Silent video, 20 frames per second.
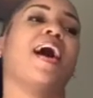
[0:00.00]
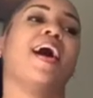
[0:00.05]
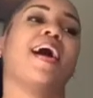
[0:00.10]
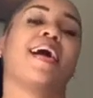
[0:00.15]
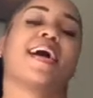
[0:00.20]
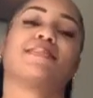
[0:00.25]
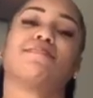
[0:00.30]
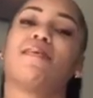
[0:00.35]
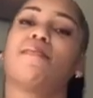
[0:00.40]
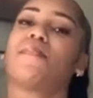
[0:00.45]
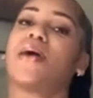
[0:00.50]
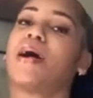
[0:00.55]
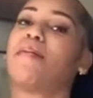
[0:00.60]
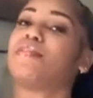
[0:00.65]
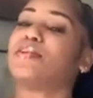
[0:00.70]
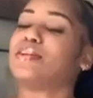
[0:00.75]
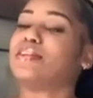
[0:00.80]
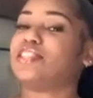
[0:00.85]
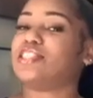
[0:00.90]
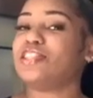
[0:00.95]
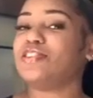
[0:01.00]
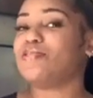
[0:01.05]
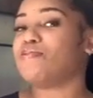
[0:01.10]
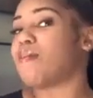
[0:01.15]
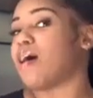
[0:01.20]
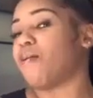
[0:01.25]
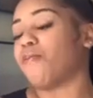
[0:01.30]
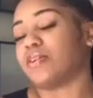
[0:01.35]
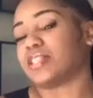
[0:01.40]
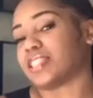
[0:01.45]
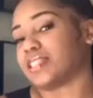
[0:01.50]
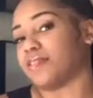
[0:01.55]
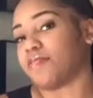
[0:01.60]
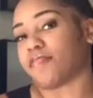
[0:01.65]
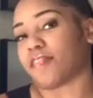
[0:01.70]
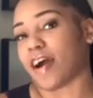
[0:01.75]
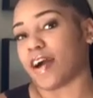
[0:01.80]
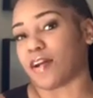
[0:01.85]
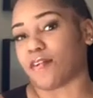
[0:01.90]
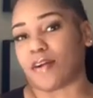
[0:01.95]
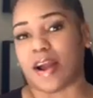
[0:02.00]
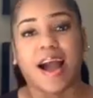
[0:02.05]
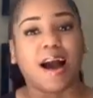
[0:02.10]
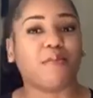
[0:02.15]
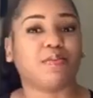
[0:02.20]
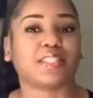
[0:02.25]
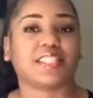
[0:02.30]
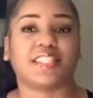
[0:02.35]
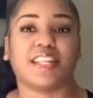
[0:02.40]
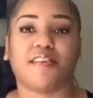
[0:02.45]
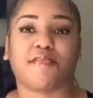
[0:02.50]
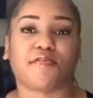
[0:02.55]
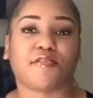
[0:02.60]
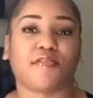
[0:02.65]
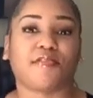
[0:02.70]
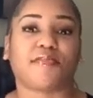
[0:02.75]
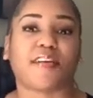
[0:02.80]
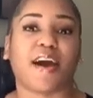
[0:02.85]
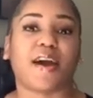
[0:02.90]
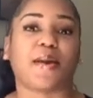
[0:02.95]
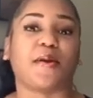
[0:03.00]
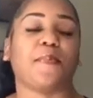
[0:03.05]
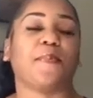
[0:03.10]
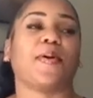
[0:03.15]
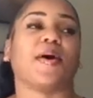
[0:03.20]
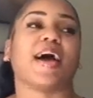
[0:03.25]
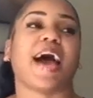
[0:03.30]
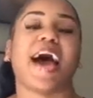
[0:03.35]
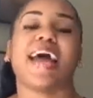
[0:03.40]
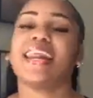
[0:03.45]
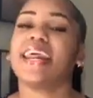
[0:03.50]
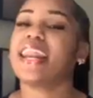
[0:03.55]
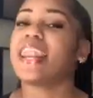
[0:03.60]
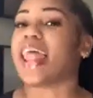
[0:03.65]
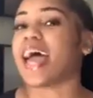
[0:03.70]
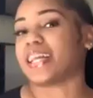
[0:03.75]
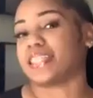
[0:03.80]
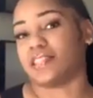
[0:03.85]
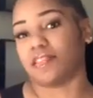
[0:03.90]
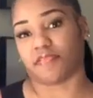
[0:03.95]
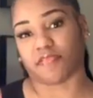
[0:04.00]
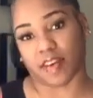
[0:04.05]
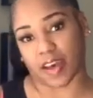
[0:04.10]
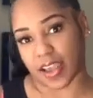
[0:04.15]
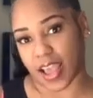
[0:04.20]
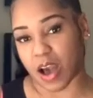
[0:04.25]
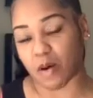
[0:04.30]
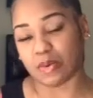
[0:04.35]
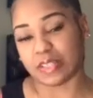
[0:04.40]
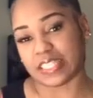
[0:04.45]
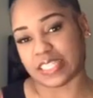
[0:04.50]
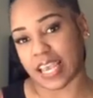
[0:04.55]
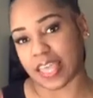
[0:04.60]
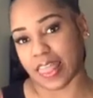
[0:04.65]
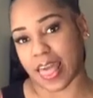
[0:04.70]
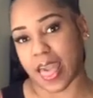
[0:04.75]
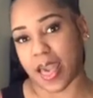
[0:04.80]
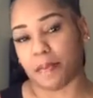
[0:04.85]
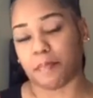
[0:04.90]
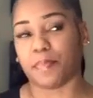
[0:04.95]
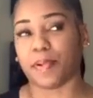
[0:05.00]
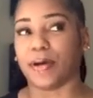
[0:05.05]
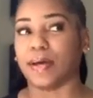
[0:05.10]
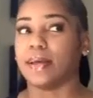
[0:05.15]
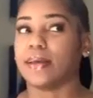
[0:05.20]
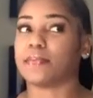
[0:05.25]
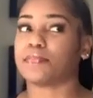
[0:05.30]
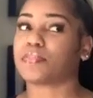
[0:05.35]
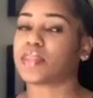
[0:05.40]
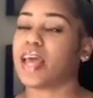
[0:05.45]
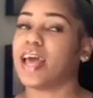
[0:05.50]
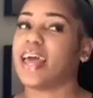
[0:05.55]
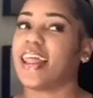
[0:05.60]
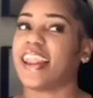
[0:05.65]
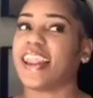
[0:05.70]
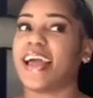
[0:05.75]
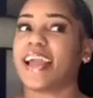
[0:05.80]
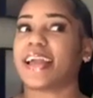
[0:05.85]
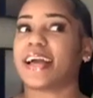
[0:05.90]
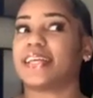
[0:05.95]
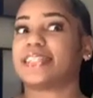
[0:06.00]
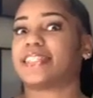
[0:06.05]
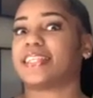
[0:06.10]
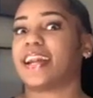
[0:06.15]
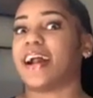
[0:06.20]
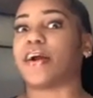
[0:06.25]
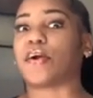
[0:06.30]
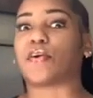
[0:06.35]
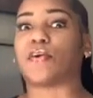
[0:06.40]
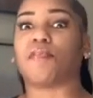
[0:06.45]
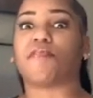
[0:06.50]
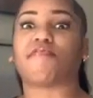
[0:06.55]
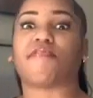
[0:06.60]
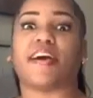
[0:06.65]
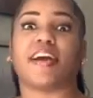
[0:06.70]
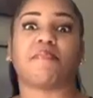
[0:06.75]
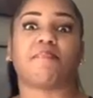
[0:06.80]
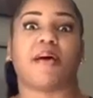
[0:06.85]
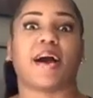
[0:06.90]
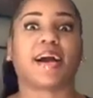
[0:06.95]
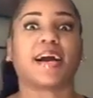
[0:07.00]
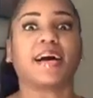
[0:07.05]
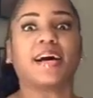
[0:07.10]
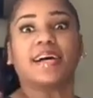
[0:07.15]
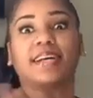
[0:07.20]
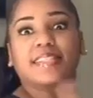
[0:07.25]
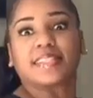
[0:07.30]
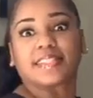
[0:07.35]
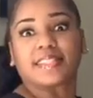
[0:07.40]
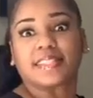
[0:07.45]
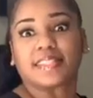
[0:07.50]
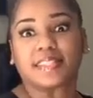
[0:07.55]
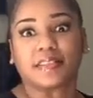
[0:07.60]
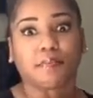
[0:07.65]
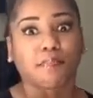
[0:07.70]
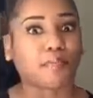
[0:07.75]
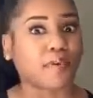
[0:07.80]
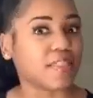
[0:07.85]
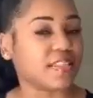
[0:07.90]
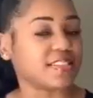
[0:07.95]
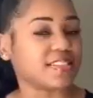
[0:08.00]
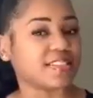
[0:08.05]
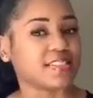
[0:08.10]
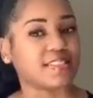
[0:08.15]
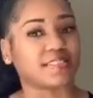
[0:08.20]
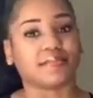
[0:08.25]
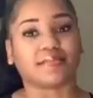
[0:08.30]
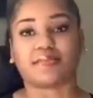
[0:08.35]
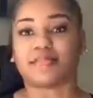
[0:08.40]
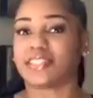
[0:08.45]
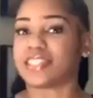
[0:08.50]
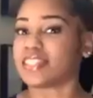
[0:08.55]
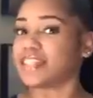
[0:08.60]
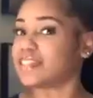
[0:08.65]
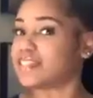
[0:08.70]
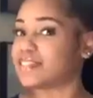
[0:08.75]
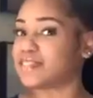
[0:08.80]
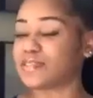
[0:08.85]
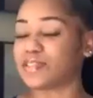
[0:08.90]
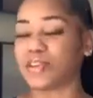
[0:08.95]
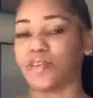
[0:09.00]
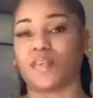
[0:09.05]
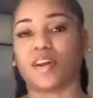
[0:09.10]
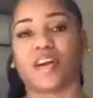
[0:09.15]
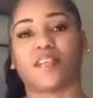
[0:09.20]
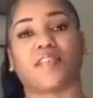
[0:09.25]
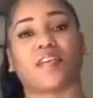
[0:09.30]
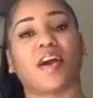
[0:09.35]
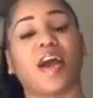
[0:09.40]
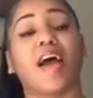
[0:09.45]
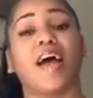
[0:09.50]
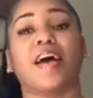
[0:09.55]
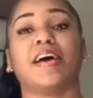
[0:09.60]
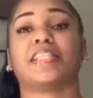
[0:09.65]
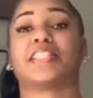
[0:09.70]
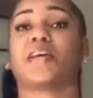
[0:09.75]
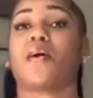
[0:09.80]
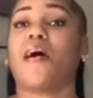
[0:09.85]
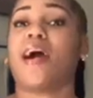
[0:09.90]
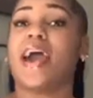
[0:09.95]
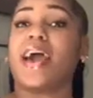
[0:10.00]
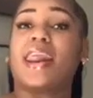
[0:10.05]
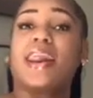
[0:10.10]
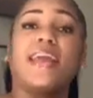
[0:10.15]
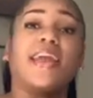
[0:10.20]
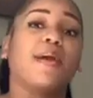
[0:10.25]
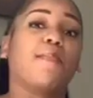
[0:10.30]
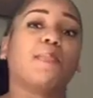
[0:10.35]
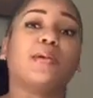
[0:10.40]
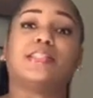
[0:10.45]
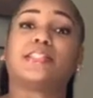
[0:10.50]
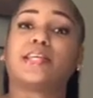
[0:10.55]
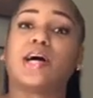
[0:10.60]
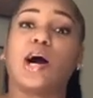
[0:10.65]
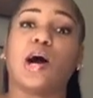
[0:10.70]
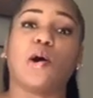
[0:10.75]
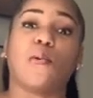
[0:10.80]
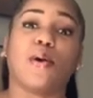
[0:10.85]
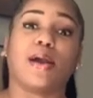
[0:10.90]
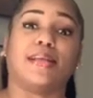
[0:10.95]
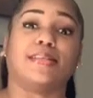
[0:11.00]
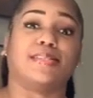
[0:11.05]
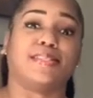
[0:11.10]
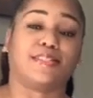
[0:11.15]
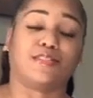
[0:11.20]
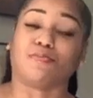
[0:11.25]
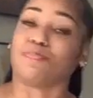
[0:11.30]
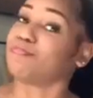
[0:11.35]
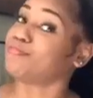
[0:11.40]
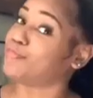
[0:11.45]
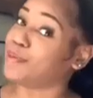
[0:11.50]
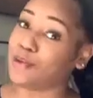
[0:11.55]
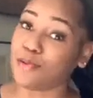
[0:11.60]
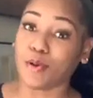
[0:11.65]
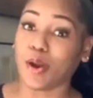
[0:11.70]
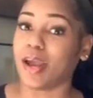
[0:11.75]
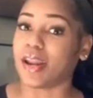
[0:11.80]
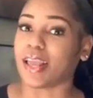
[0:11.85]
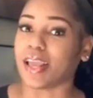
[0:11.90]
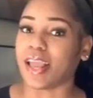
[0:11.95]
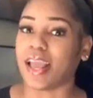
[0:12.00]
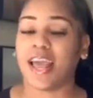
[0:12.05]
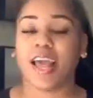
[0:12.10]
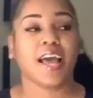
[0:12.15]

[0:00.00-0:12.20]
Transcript: Cause my mom, she knew I wasn't a fighter. I was never a fighter, but I didn't like to fight. I would say that. But like I said, I grew up fighting my cousins and brothers and sisters or whatever. So I had it in me to always be ready.